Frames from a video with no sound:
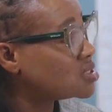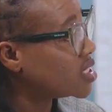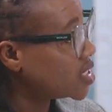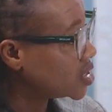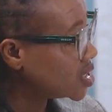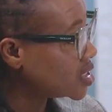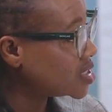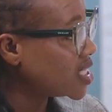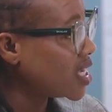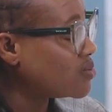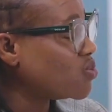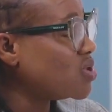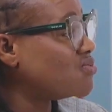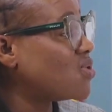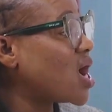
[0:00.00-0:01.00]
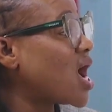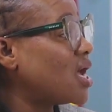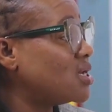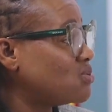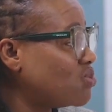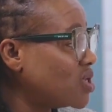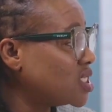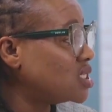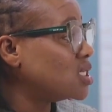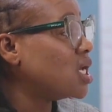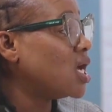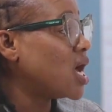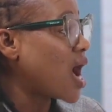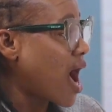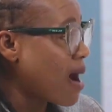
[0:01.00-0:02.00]
sessions that we've had with
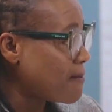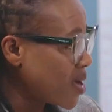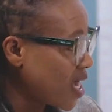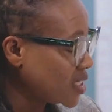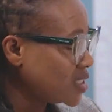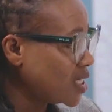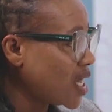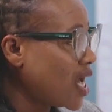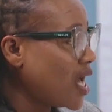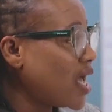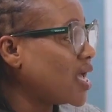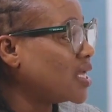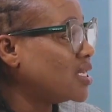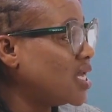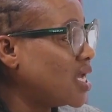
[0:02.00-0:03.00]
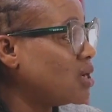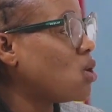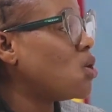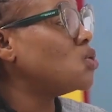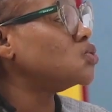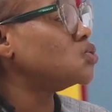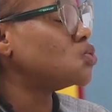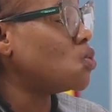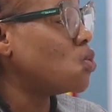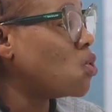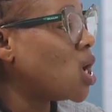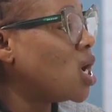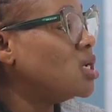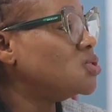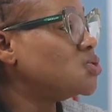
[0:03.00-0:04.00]
our partner, and then
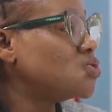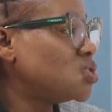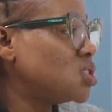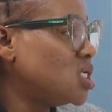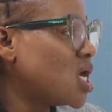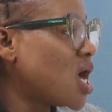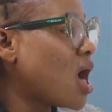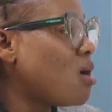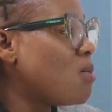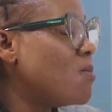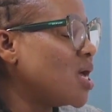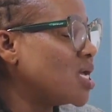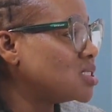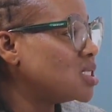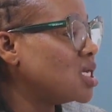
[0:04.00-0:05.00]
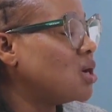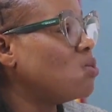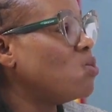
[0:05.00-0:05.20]
also to see how best